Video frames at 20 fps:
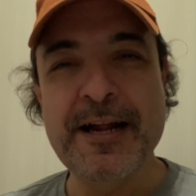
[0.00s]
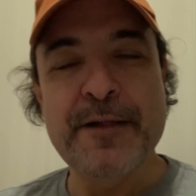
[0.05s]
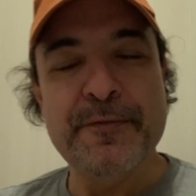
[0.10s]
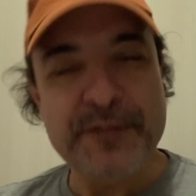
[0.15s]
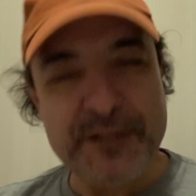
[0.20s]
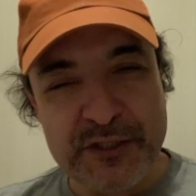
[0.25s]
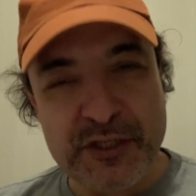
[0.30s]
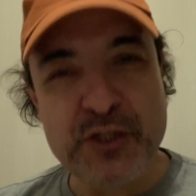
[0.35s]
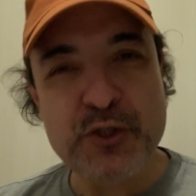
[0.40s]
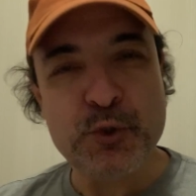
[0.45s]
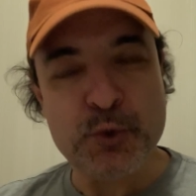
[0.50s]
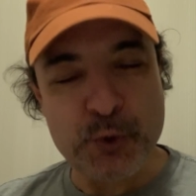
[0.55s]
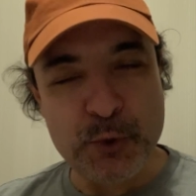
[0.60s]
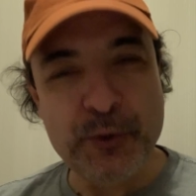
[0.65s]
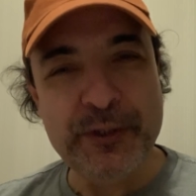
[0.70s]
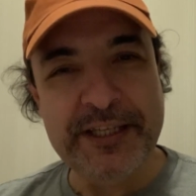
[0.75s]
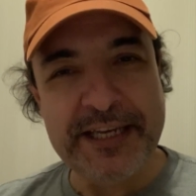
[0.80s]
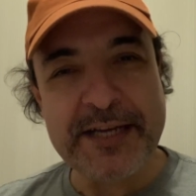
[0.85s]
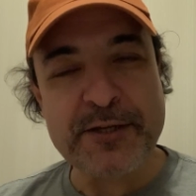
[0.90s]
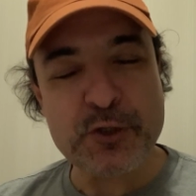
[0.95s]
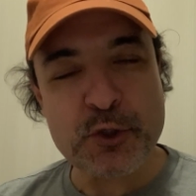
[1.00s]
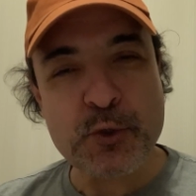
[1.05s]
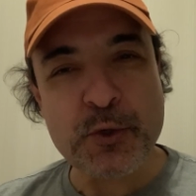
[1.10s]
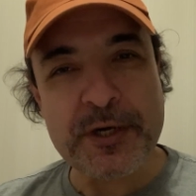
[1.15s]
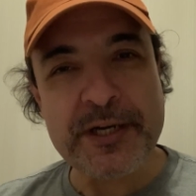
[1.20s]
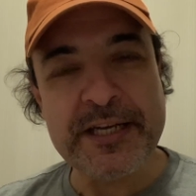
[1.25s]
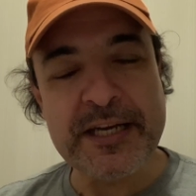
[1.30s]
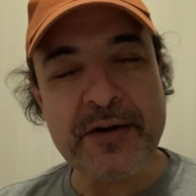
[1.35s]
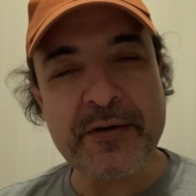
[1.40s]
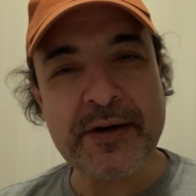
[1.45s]
This is truly
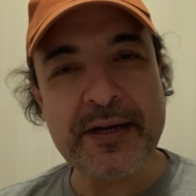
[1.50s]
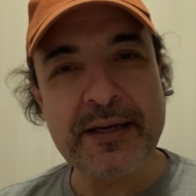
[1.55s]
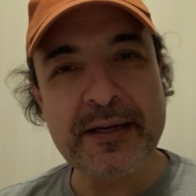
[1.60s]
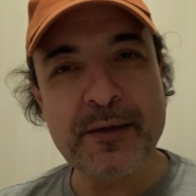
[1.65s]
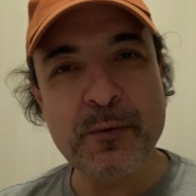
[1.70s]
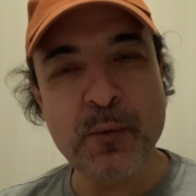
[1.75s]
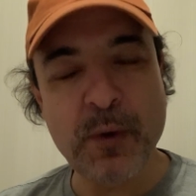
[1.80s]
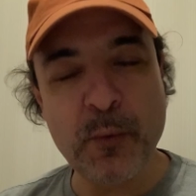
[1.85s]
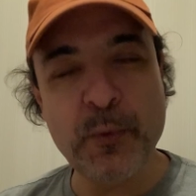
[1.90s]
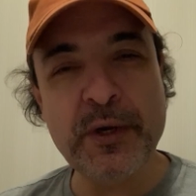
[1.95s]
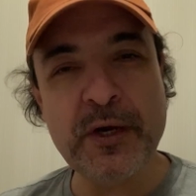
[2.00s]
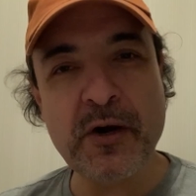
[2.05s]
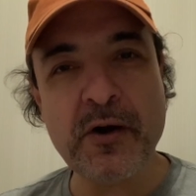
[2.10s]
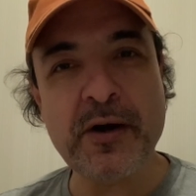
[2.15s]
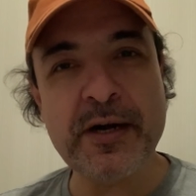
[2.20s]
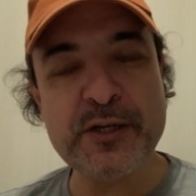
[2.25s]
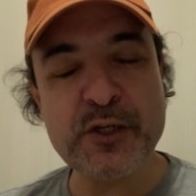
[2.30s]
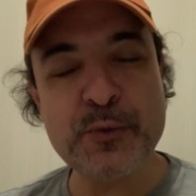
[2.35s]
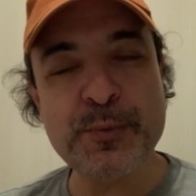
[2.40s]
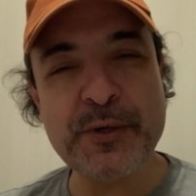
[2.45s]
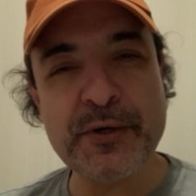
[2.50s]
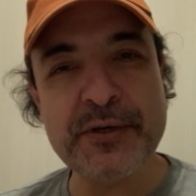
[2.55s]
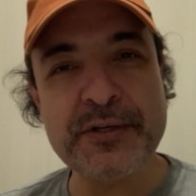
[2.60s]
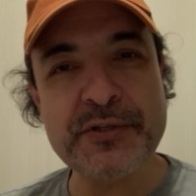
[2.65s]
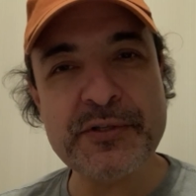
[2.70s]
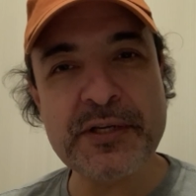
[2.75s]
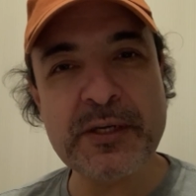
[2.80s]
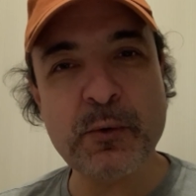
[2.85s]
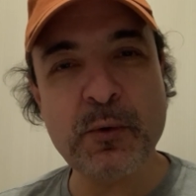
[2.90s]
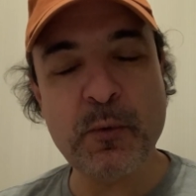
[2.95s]
extraordinary, what we are
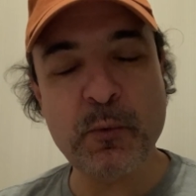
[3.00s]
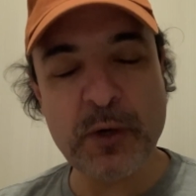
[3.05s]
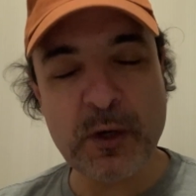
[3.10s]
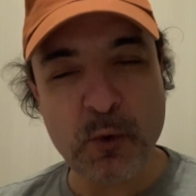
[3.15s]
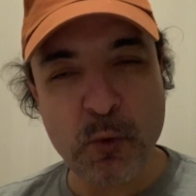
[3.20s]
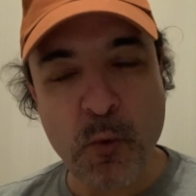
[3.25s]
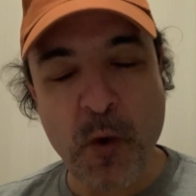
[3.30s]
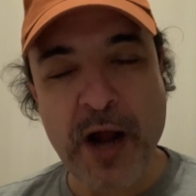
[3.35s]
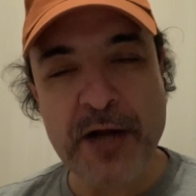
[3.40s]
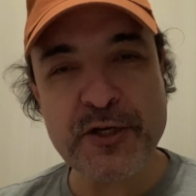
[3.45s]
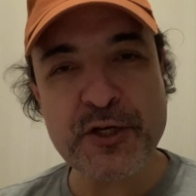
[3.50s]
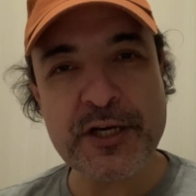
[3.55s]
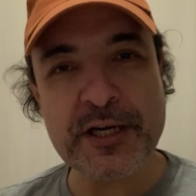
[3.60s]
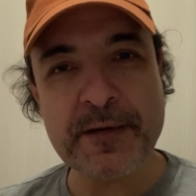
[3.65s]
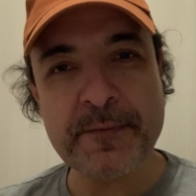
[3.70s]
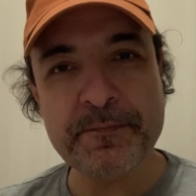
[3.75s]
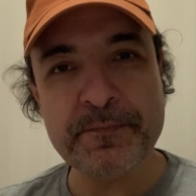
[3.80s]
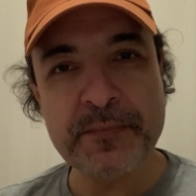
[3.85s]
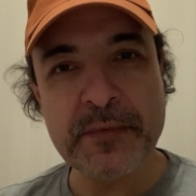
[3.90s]
experiencing, what we are watching.